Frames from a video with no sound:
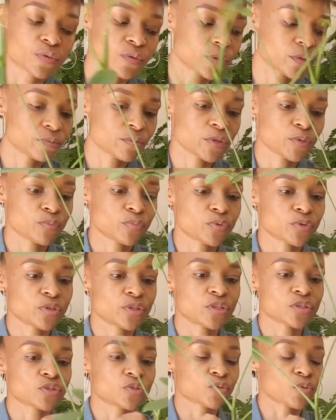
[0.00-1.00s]
Let me put
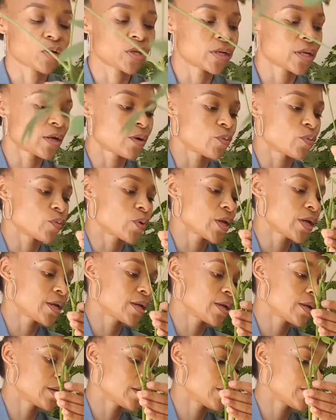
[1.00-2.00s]
this one
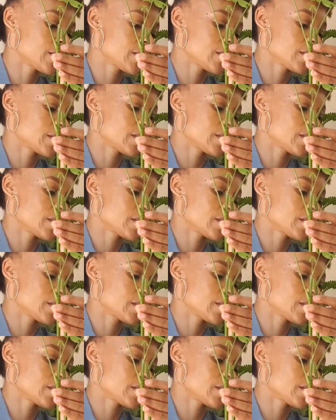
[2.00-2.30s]
away.